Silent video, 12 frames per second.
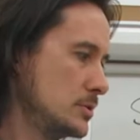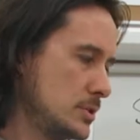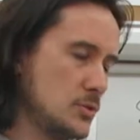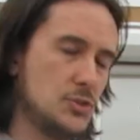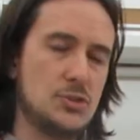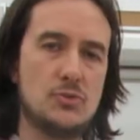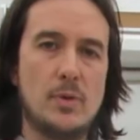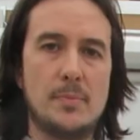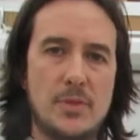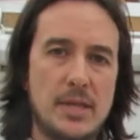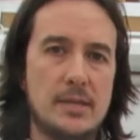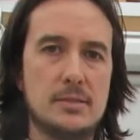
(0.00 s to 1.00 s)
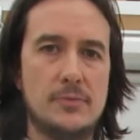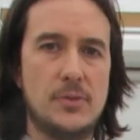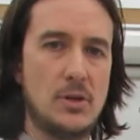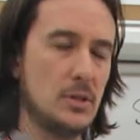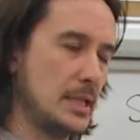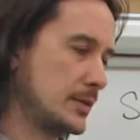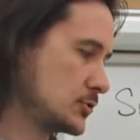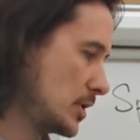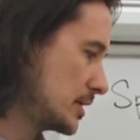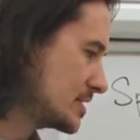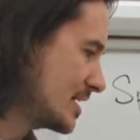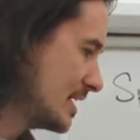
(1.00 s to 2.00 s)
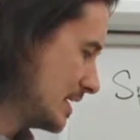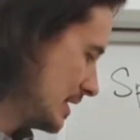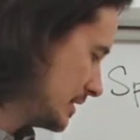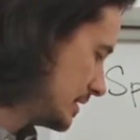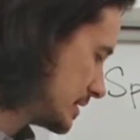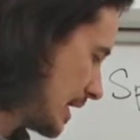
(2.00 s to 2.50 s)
to strip things of their electrons. In this